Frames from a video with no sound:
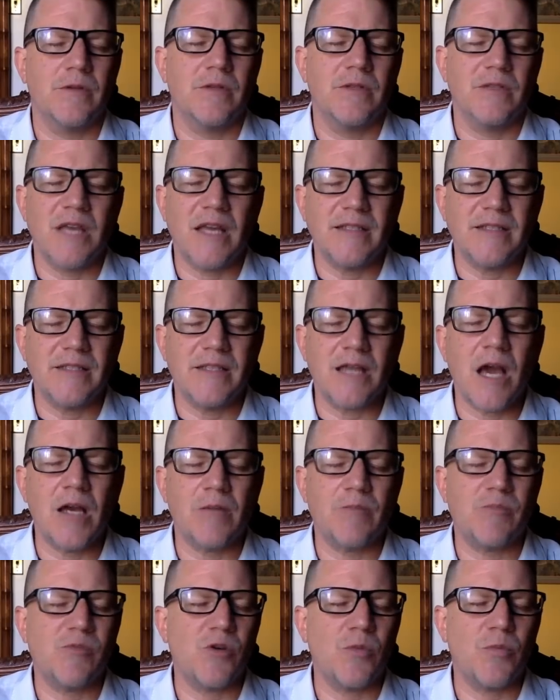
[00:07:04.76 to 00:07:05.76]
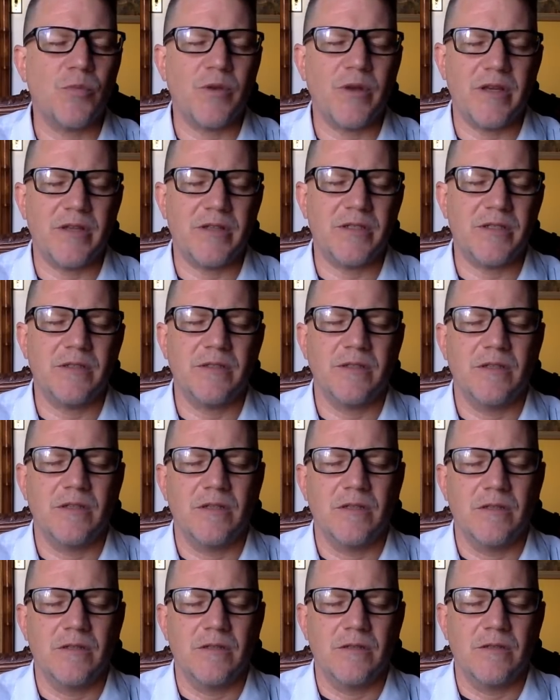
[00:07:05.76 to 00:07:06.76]
That's not appropriate.
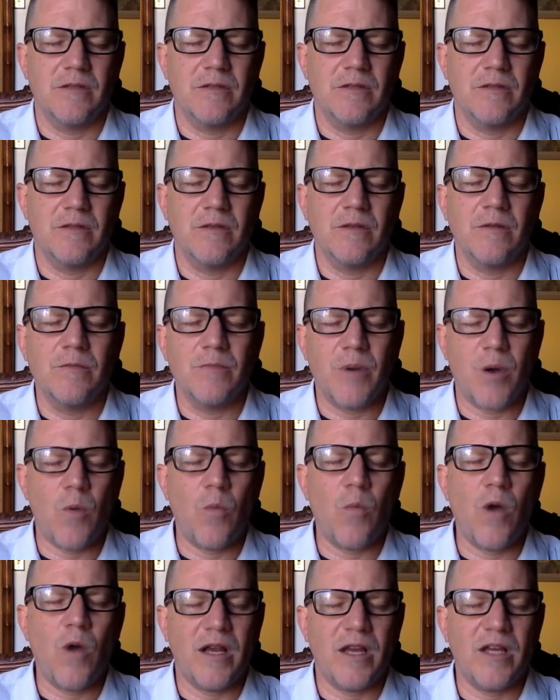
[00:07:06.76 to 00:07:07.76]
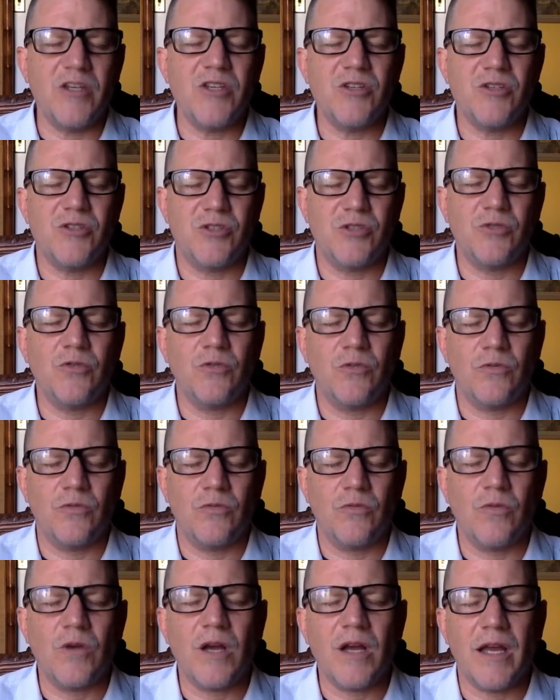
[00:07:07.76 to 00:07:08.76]
But what can you do?
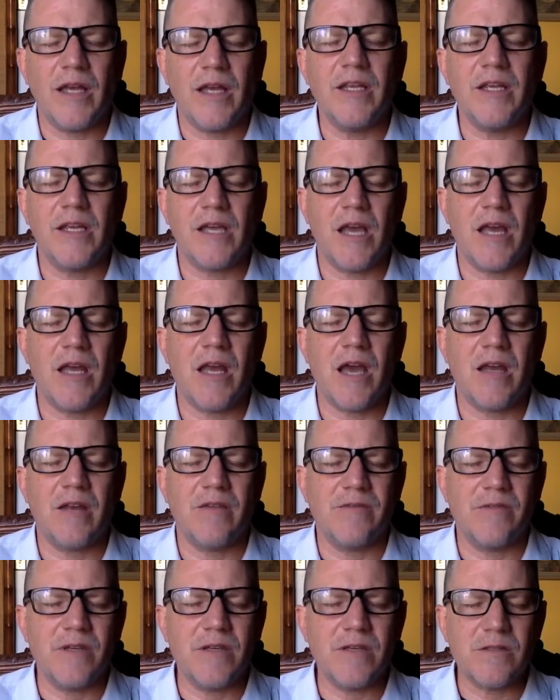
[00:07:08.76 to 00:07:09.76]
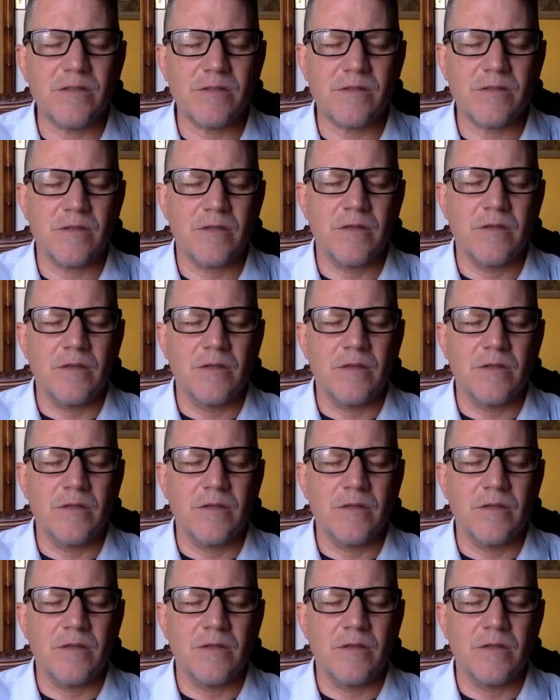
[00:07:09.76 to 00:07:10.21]
What can you get out of this?